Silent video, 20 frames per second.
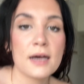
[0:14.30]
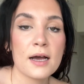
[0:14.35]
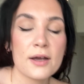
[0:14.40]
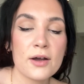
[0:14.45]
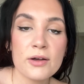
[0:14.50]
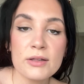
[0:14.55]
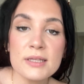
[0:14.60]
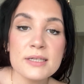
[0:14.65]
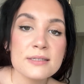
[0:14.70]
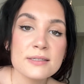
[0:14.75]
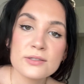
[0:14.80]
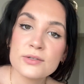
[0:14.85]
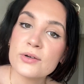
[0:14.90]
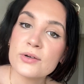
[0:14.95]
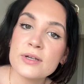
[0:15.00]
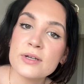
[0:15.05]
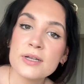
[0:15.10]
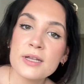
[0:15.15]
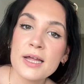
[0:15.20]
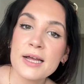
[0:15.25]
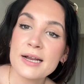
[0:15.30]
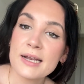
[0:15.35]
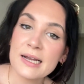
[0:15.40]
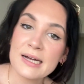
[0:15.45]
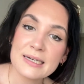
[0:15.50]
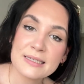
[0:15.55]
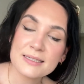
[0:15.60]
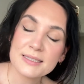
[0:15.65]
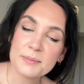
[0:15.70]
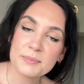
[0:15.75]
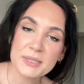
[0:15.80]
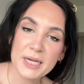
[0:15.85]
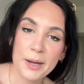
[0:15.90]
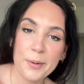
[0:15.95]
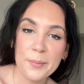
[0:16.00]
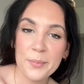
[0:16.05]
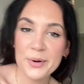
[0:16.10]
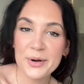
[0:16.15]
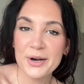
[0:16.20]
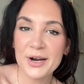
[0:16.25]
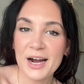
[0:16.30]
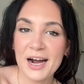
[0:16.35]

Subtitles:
I got this done like last September,